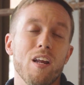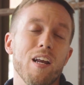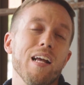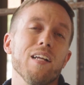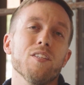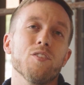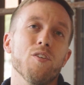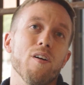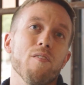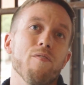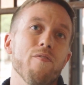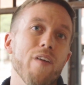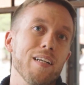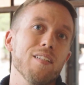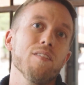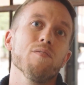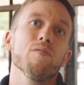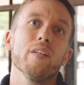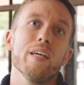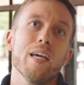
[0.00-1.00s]
and answer it
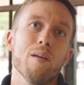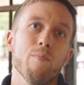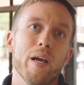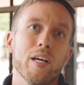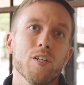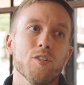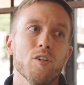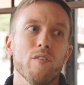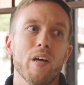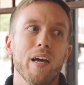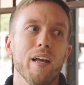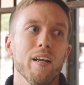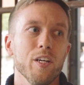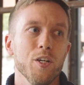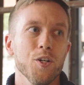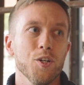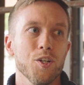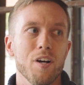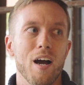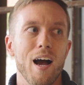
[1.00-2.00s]
effectively and make sure that
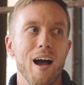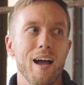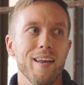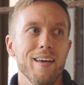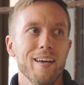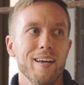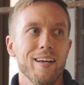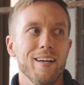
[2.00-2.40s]
you're not